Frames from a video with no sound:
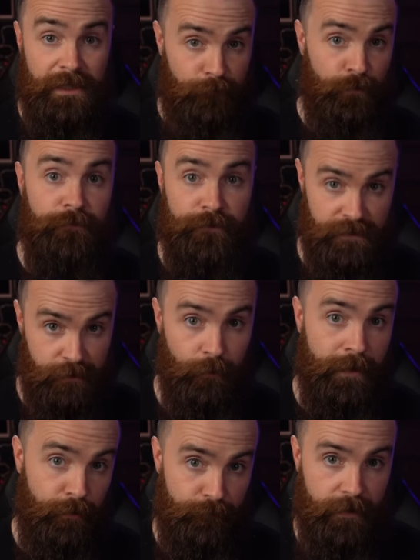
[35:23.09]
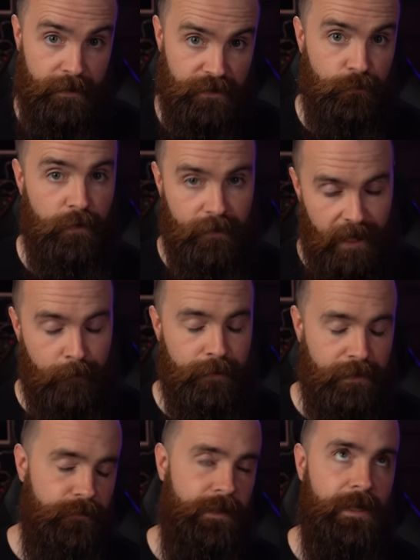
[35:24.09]
different physical interface with I
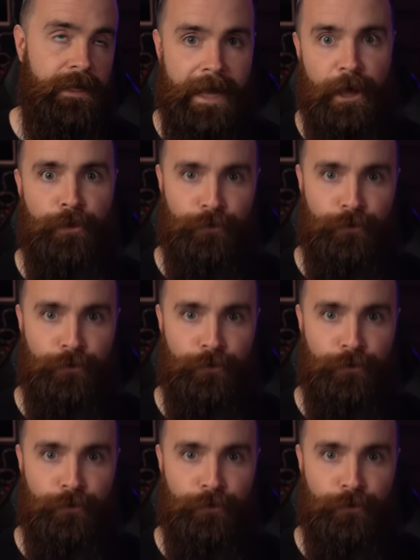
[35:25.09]
P V LAN L